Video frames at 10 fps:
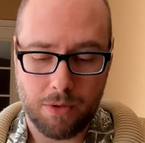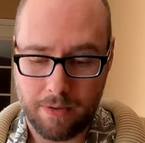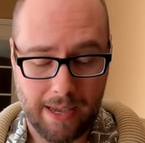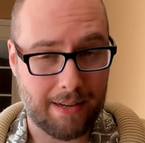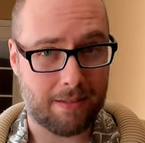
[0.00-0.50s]
You
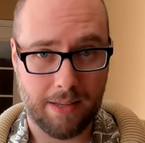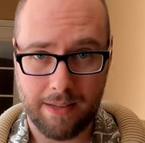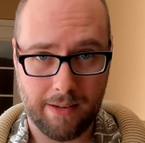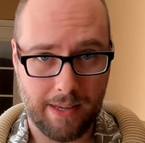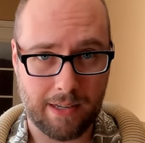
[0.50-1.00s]
can just lay
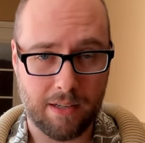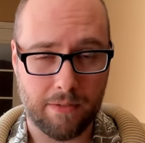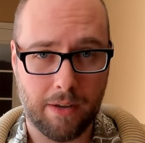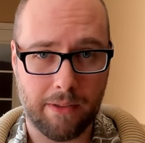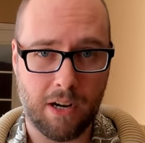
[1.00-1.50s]
the negative
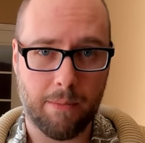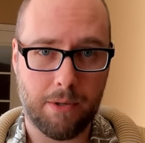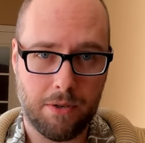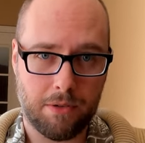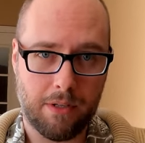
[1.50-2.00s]
on there,
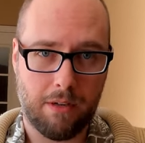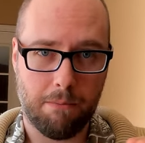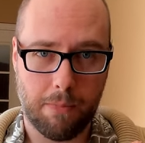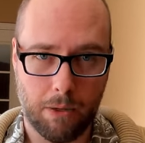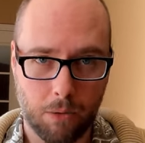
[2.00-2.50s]
but usually it'll
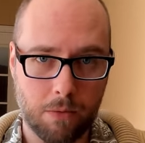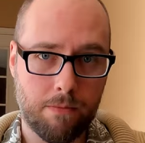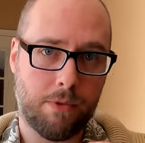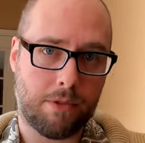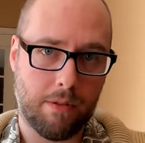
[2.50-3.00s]
bow
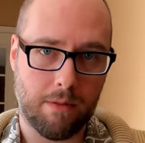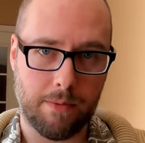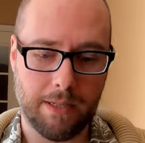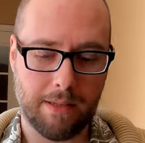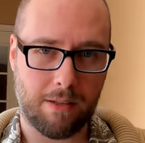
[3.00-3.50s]
just a little
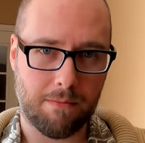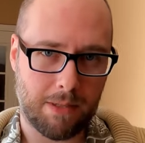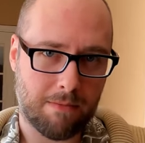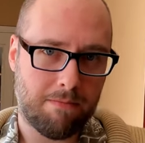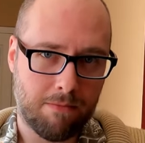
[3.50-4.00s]
bit. It'll
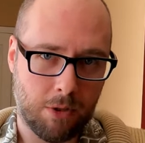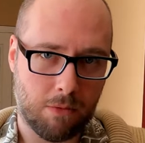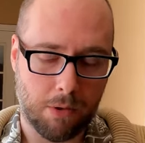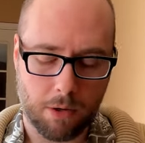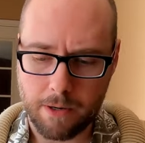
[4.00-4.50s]
be a little
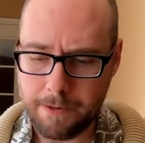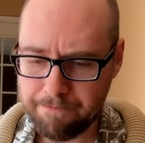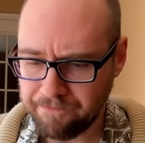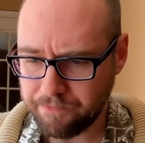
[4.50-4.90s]
blurry.